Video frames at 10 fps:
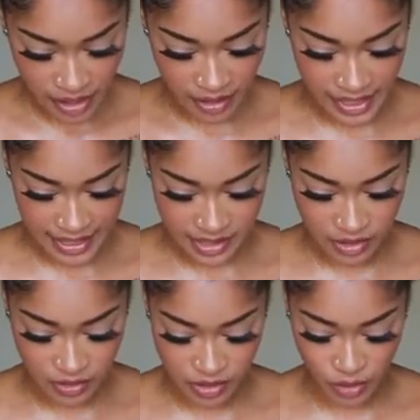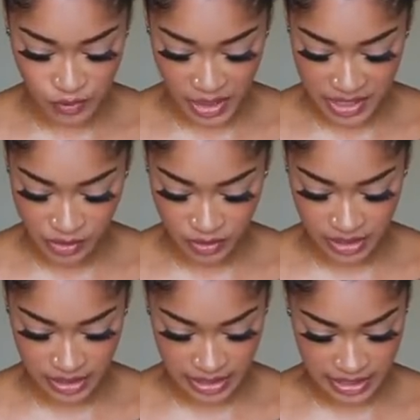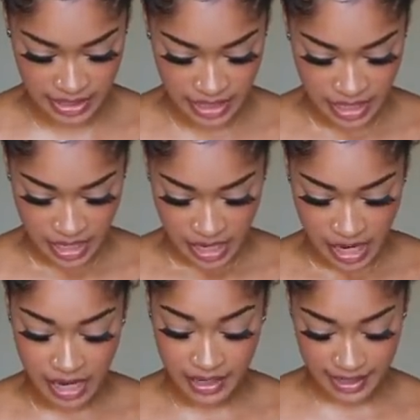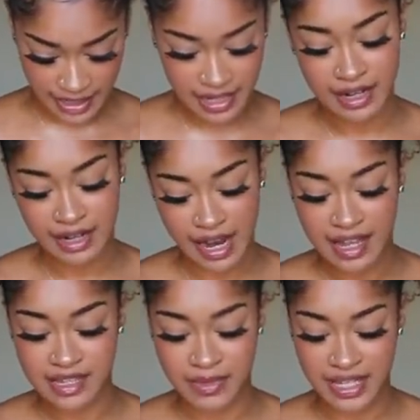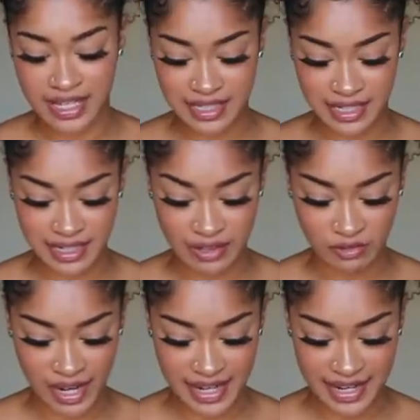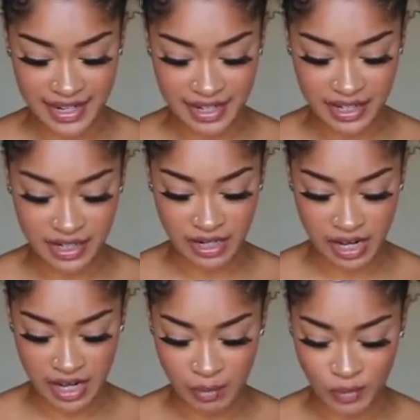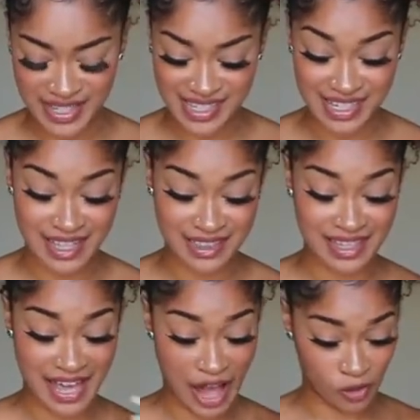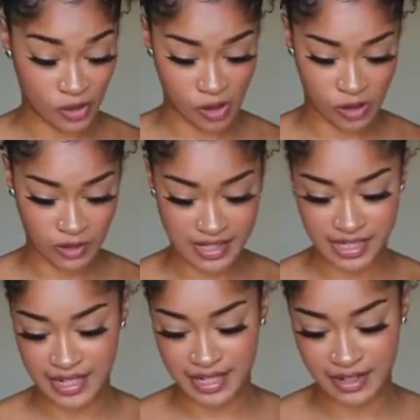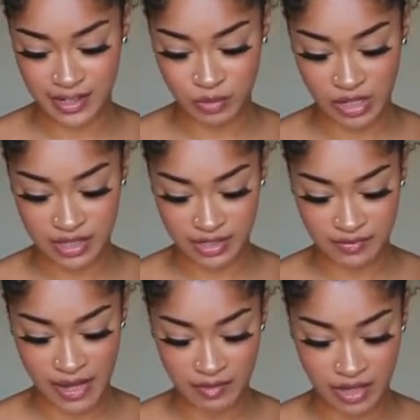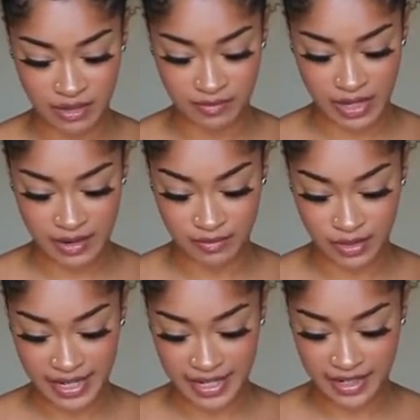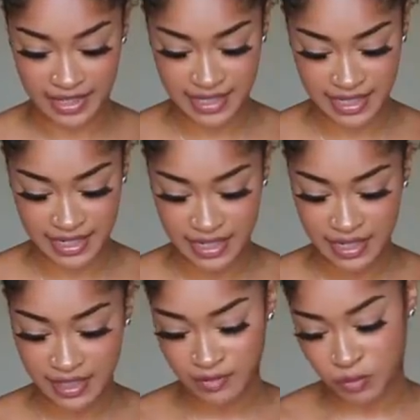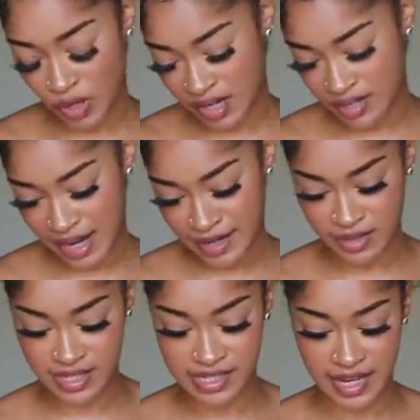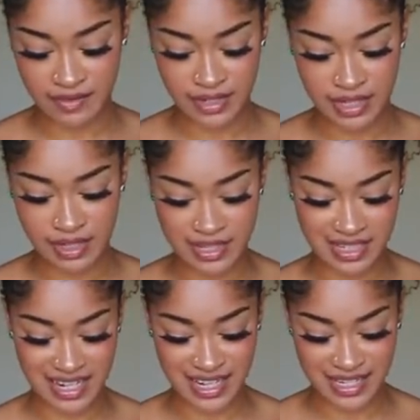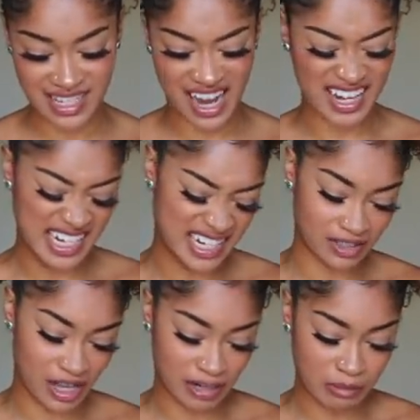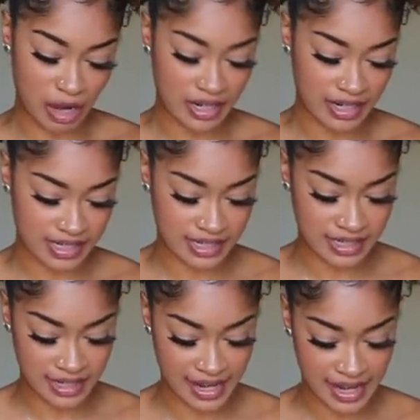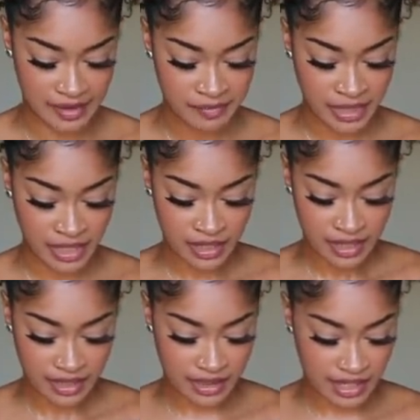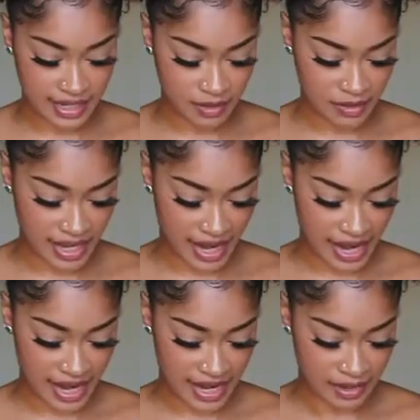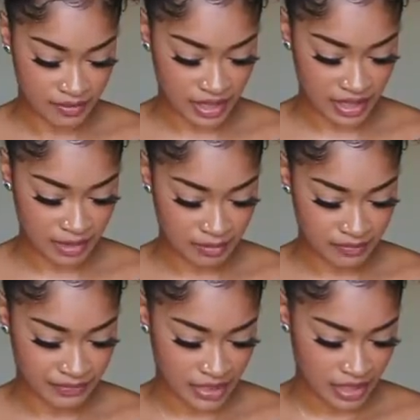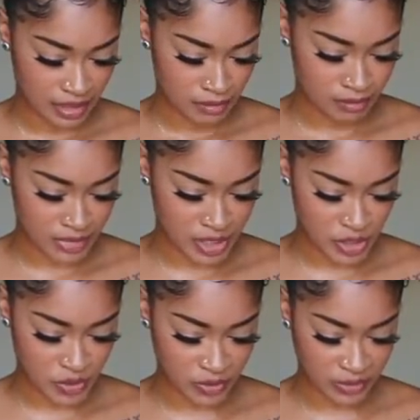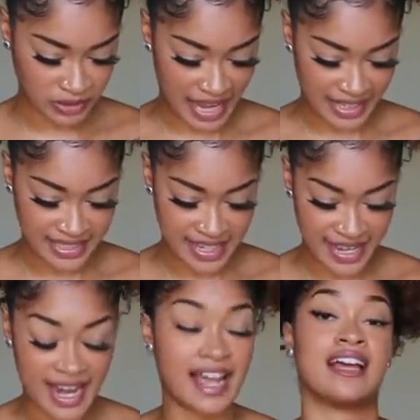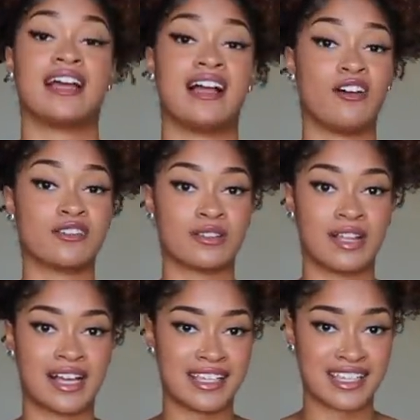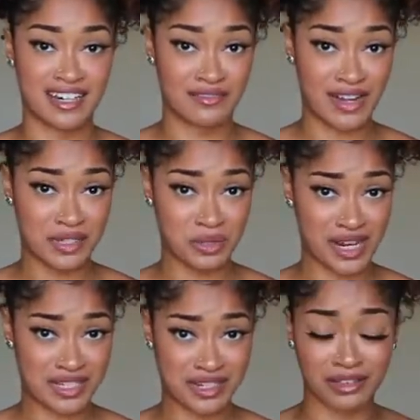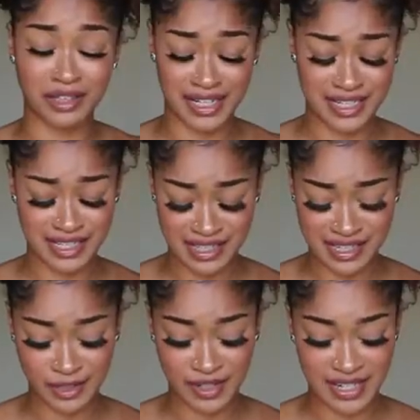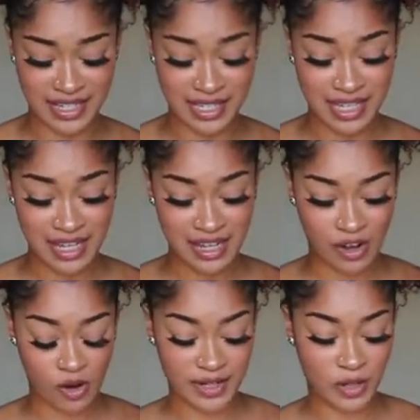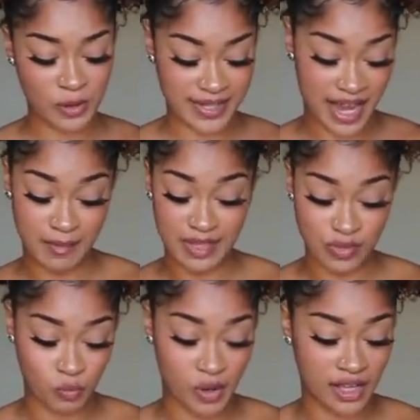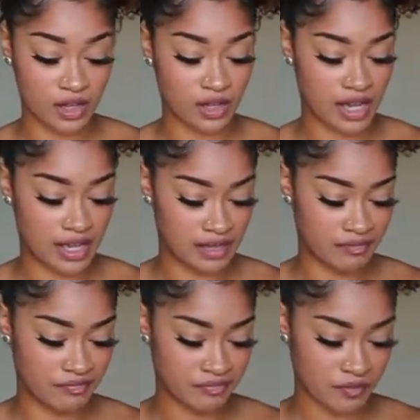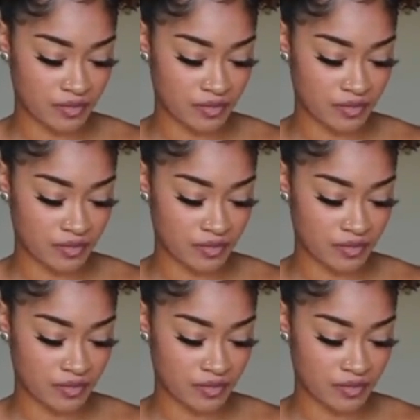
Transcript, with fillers: All right, so, so far so good. Again, as we get to right here, um, we see the alcohol is in here as well as a five out of five for an irritant, four out of nine on safety because it is kind of in a lot of products today. Then we have um, Myristyl Lactate. I also, like I said, advise you guys to look into these ingredients on your own time as well. Um,